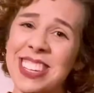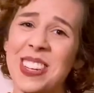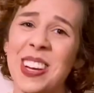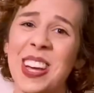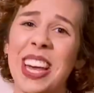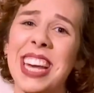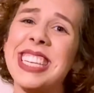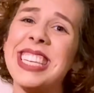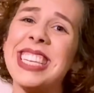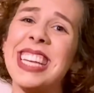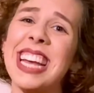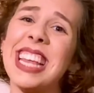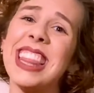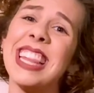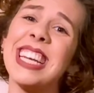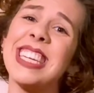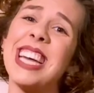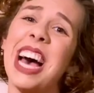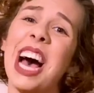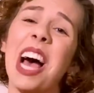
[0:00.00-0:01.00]
you can see in
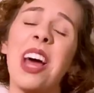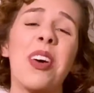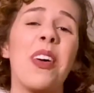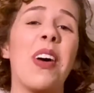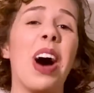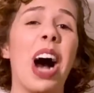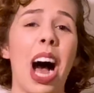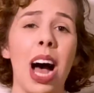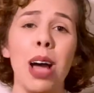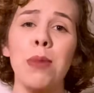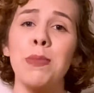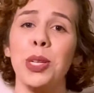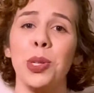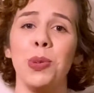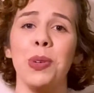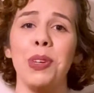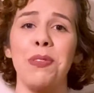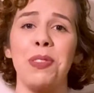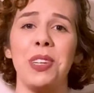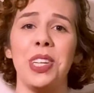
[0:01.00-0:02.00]
the title, I'm a
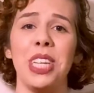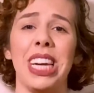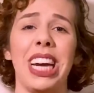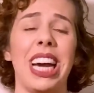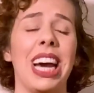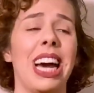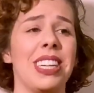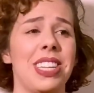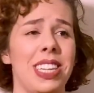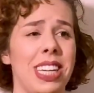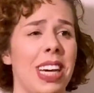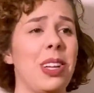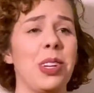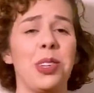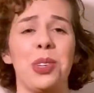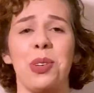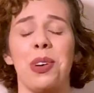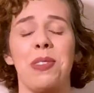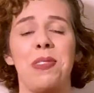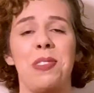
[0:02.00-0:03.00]
Swiftie, a Taylor
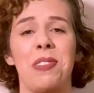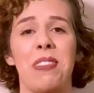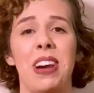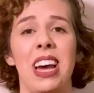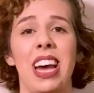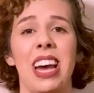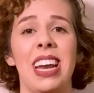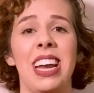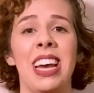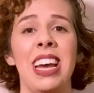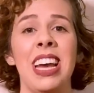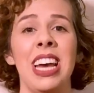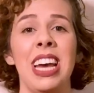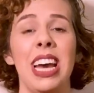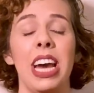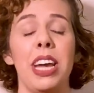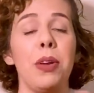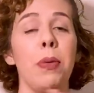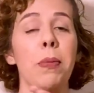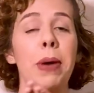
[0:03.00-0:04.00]
Swift fan.
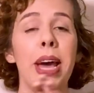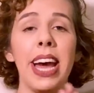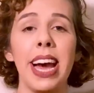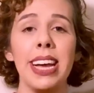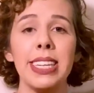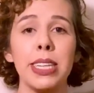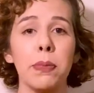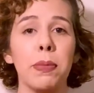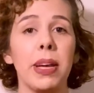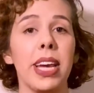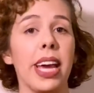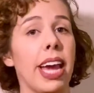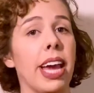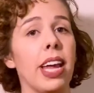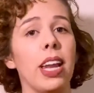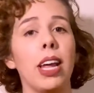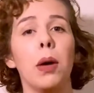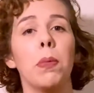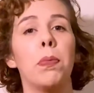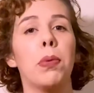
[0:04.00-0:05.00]
And you may ask me,
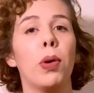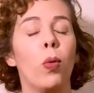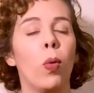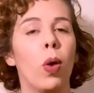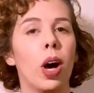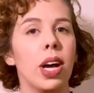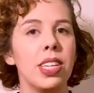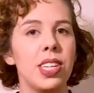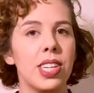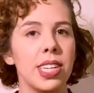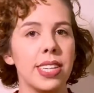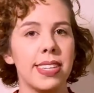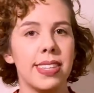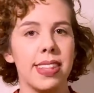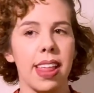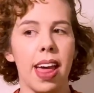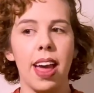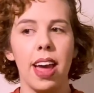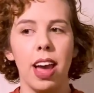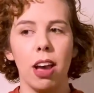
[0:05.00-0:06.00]
Anna, but what does
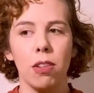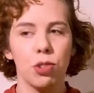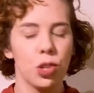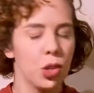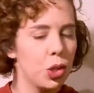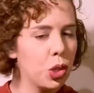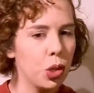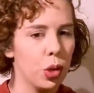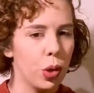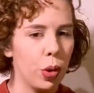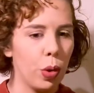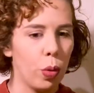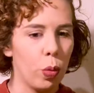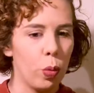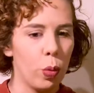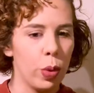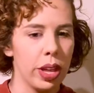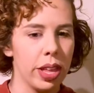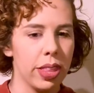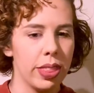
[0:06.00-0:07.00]
that have to do
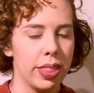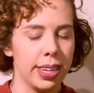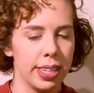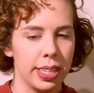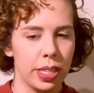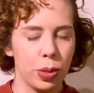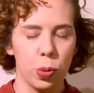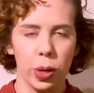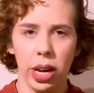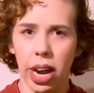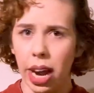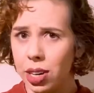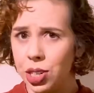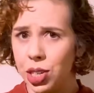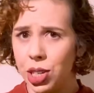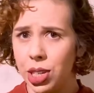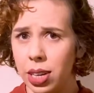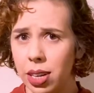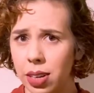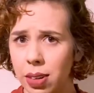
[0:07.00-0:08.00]
with this
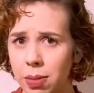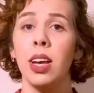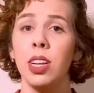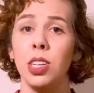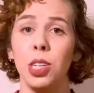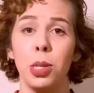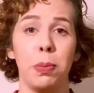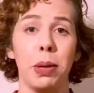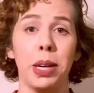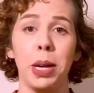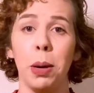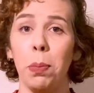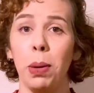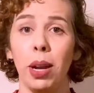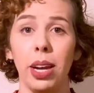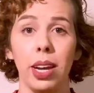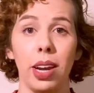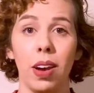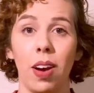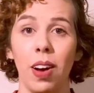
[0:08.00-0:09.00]
reaction? To be
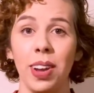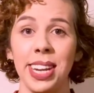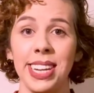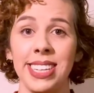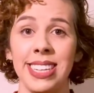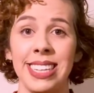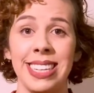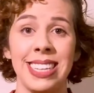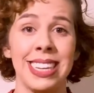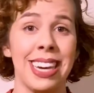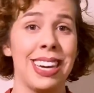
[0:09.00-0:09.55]
completely honest,